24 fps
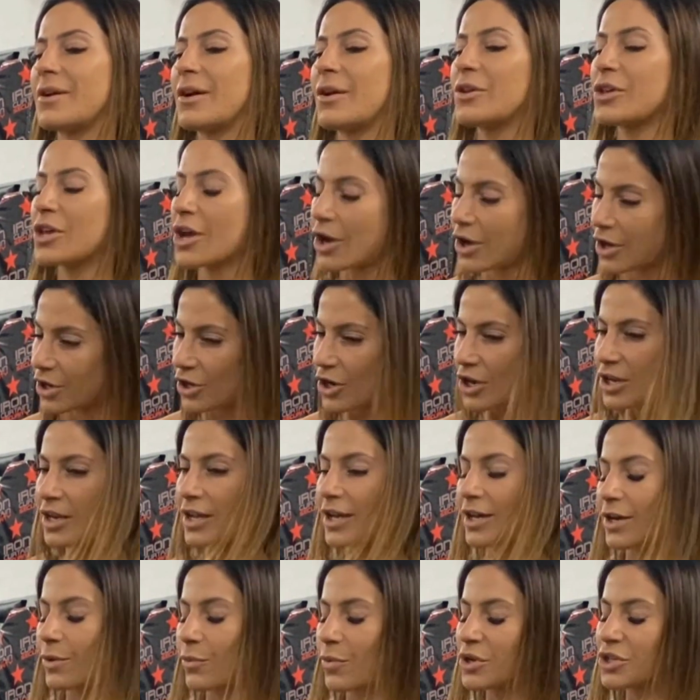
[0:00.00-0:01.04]
yeah,
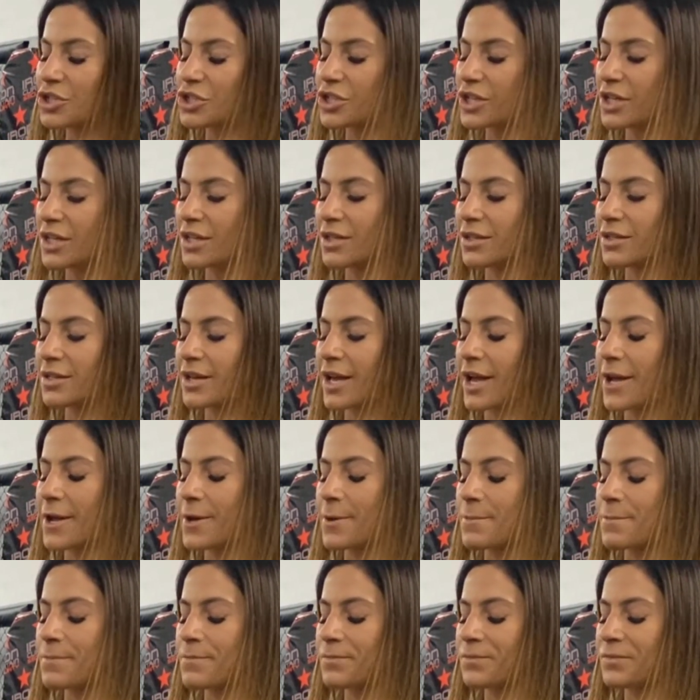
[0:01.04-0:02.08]
uh, watching
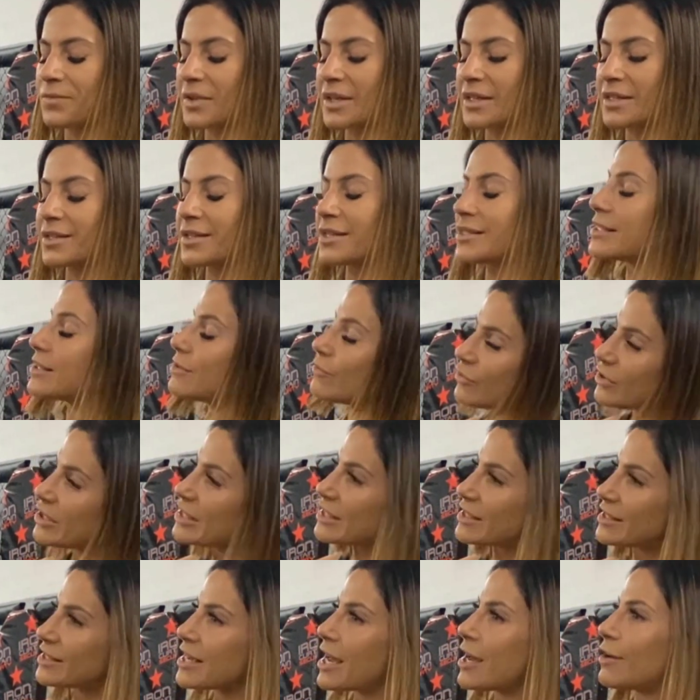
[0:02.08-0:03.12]
um, the
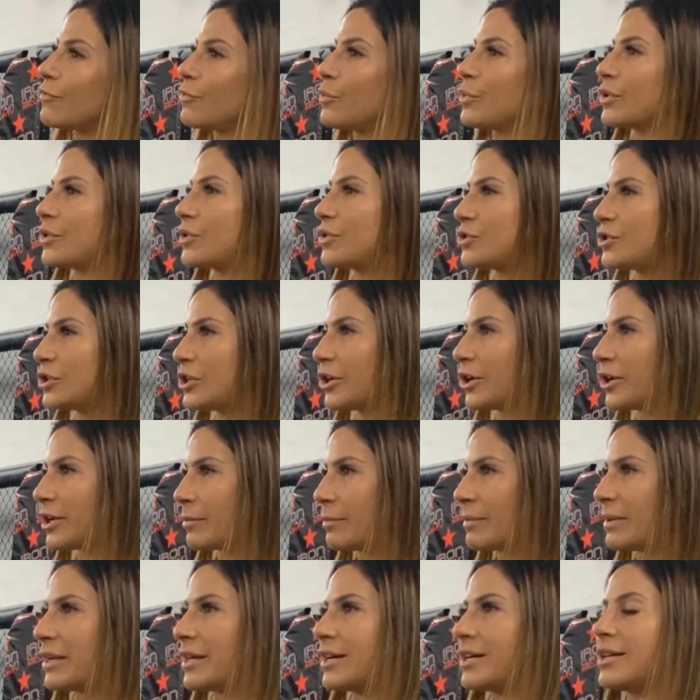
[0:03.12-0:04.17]
recent TUF with Juliana
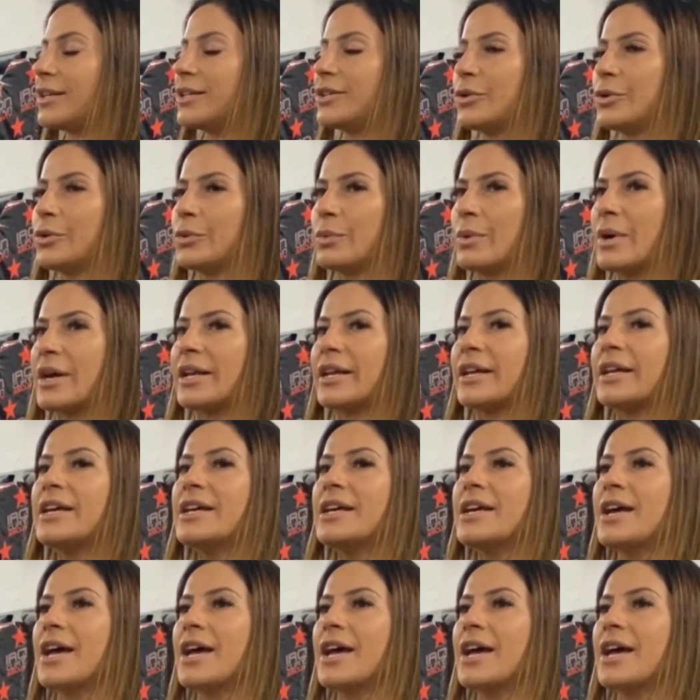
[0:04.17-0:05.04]
Miller who mm. won.